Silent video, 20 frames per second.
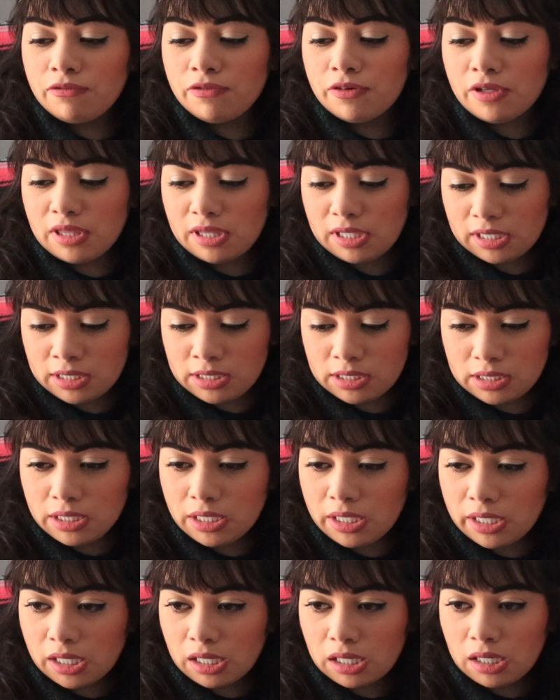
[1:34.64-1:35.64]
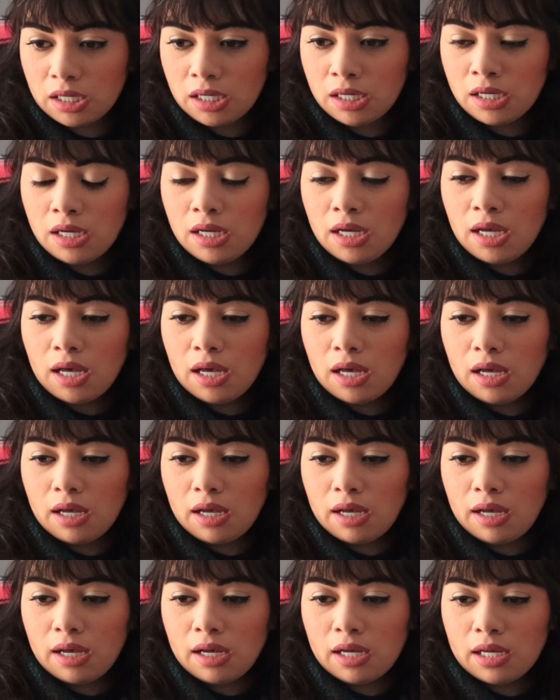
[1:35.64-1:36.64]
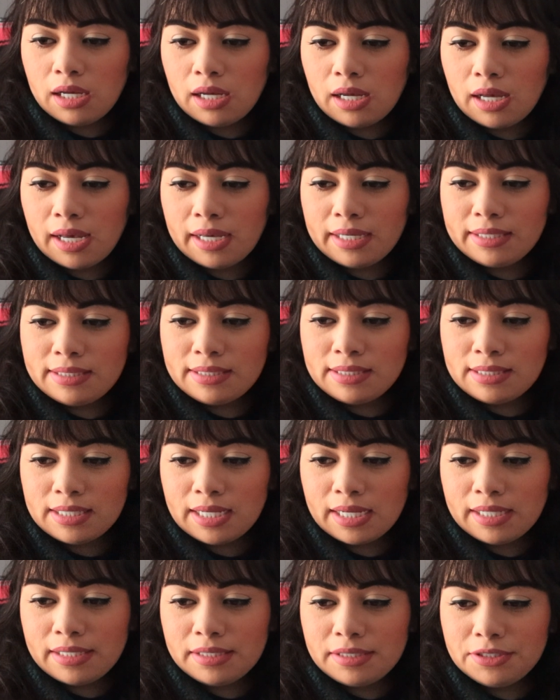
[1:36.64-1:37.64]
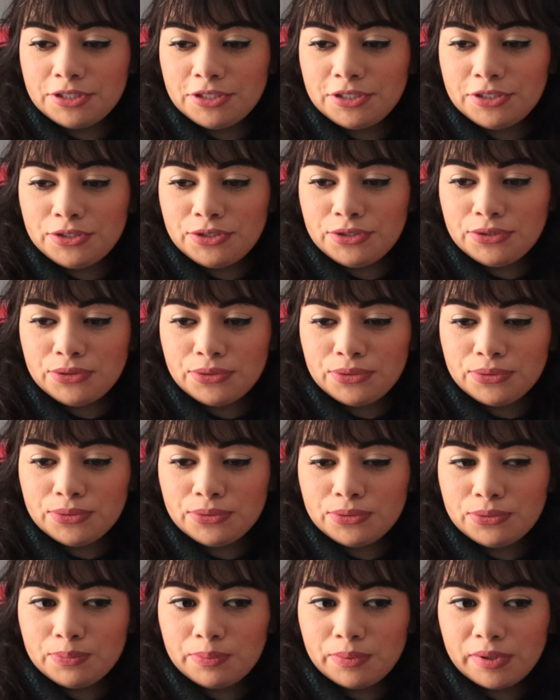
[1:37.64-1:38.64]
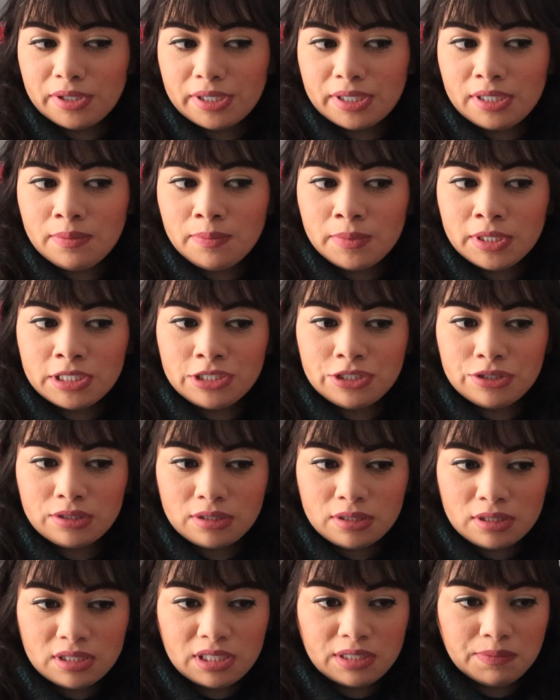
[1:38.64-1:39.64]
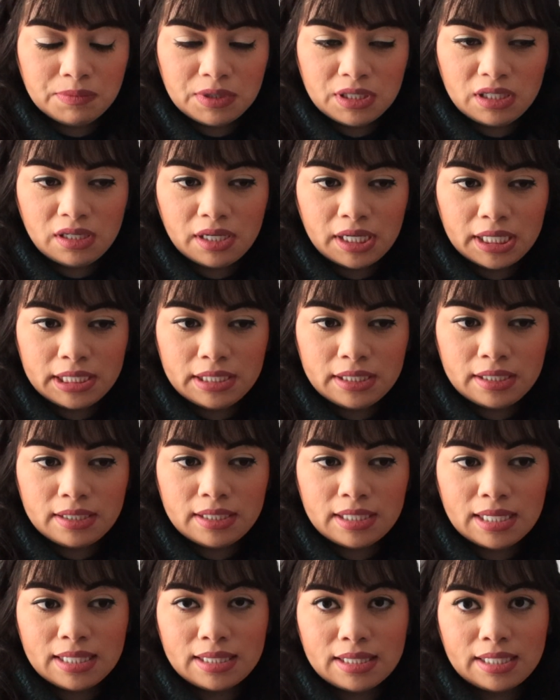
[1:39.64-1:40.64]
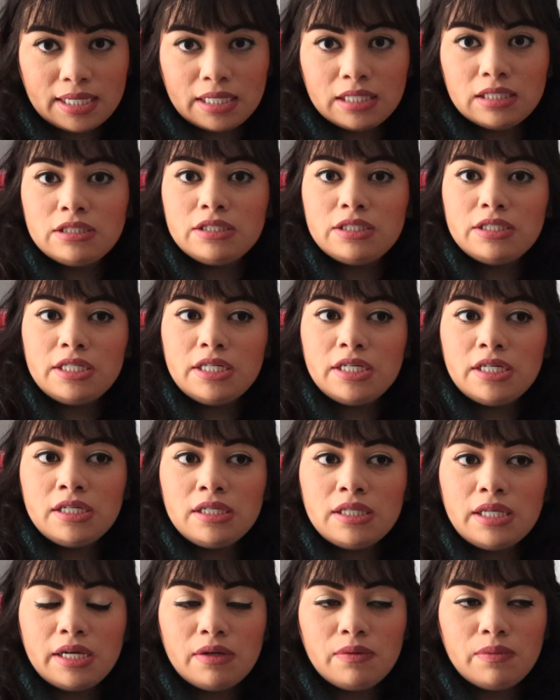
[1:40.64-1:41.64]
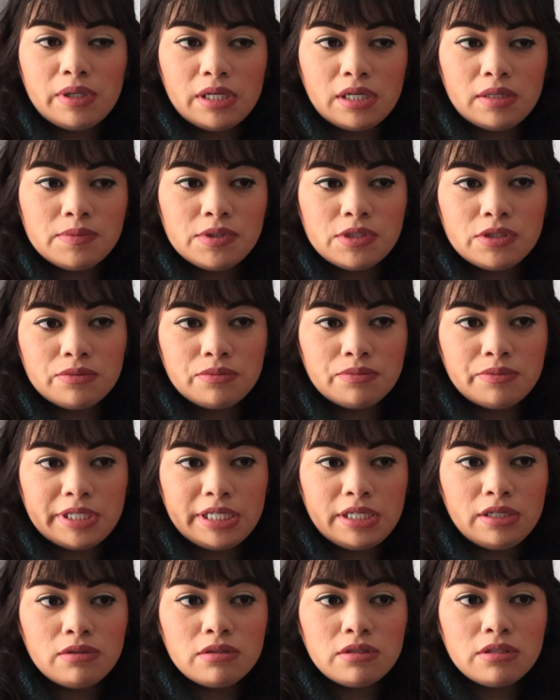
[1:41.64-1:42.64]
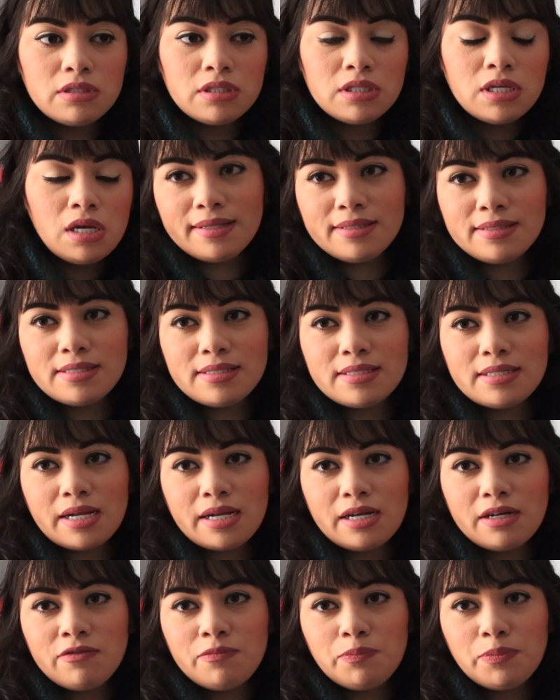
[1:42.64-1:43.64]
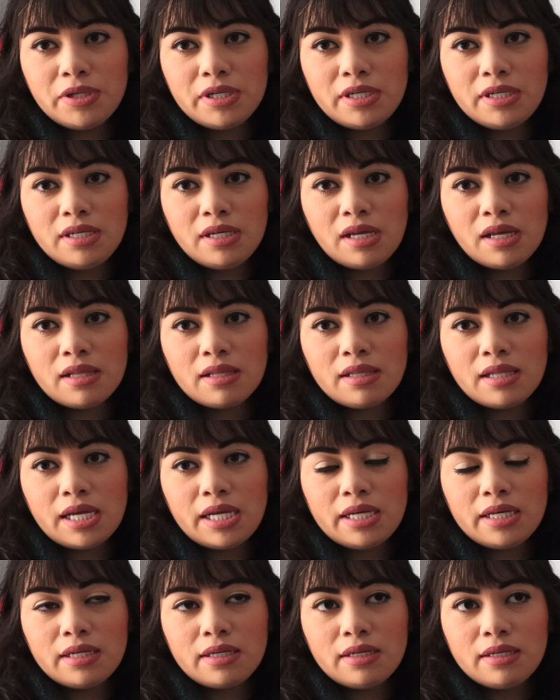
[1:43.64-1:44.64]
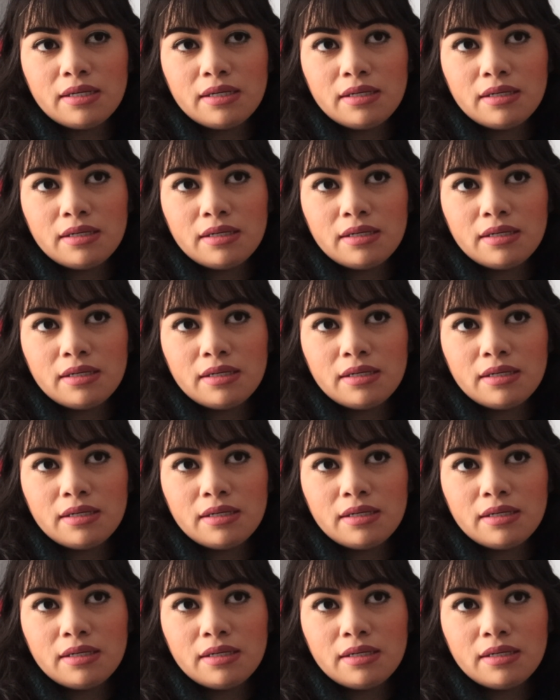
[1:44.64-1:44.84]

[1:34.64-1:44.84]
this year, I decided to do pretty much the same thing I did last year, like when it comes to reading goals. Instead of putting like